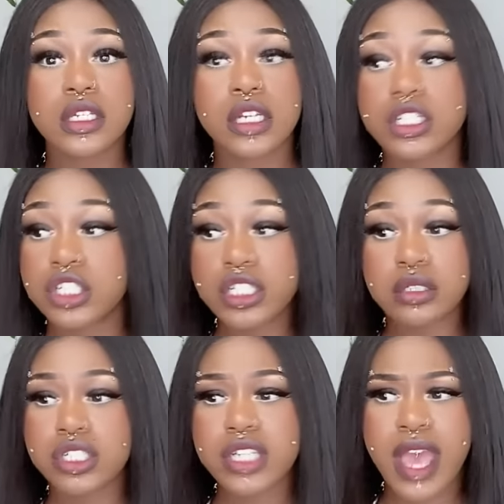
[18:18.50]
because she
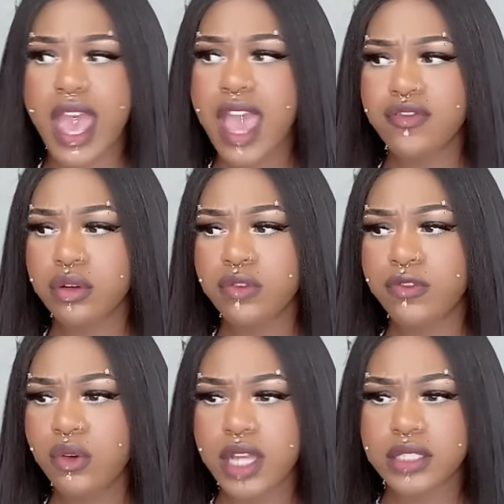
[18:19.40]
she had Ivory on the
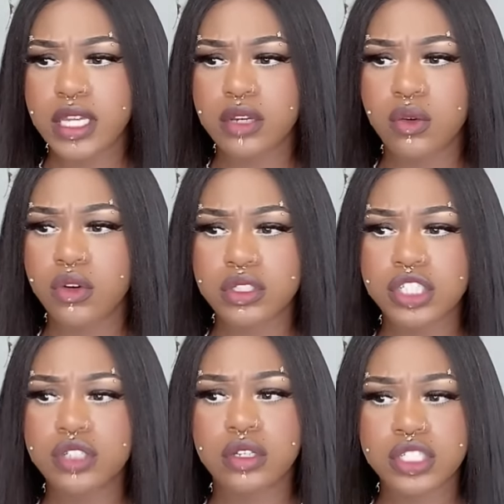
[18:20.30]
floor, I think, or
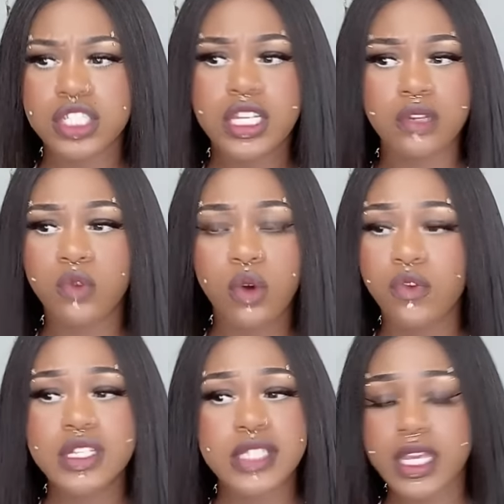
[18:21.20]
she she hit the floor
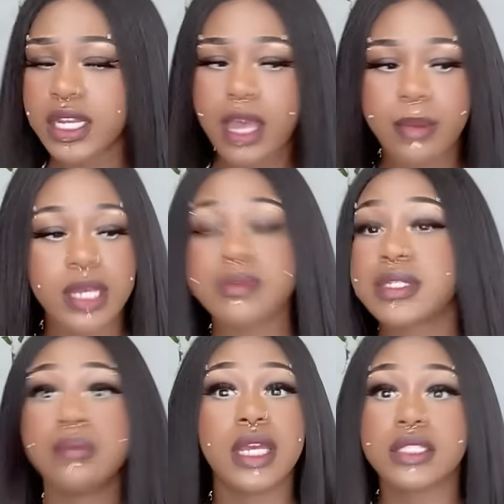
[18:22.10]
for a second and got back up,
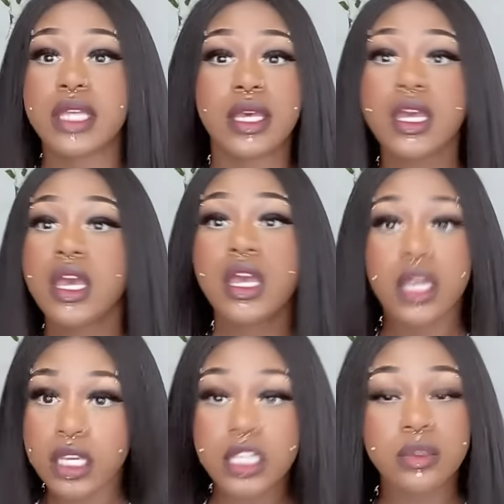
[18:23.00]
something like that.
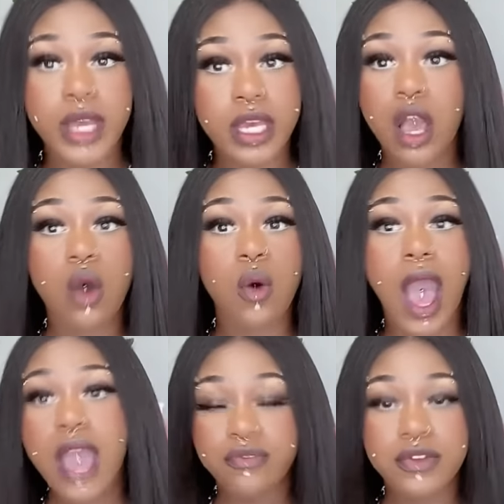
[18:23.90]
Either way it go,
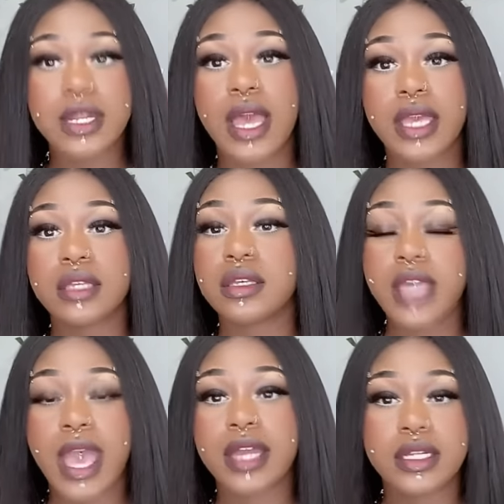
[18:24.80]
I feel like
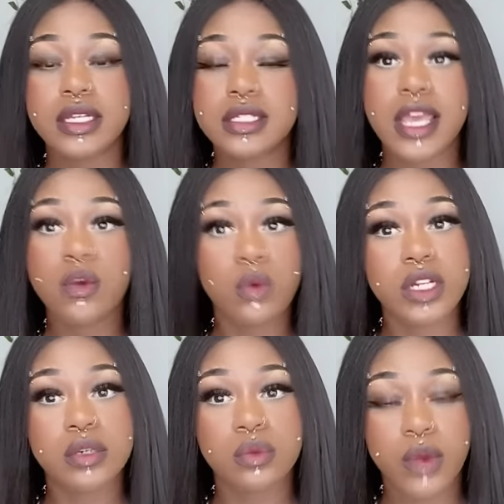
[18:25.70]
Kai did take one
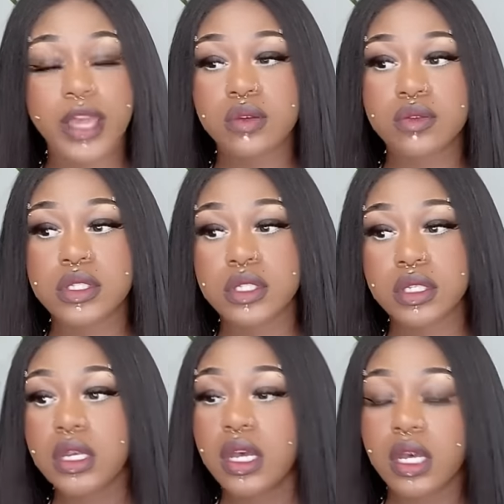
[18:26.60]
of them rounds
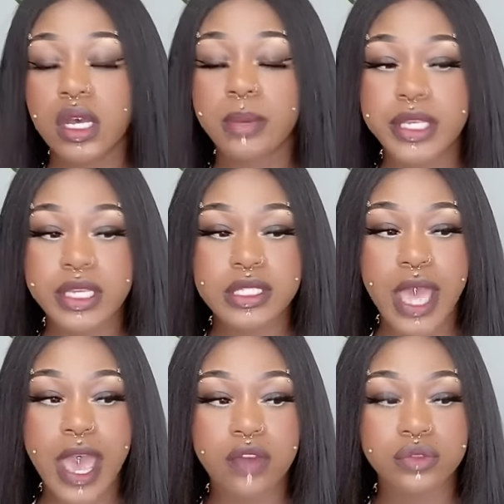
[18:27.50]
um against
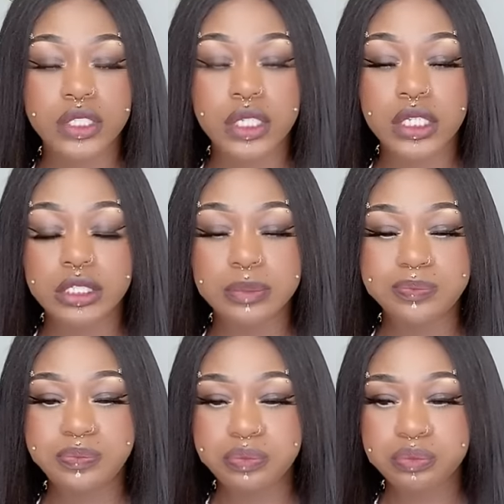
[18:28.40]
Ivory. Um,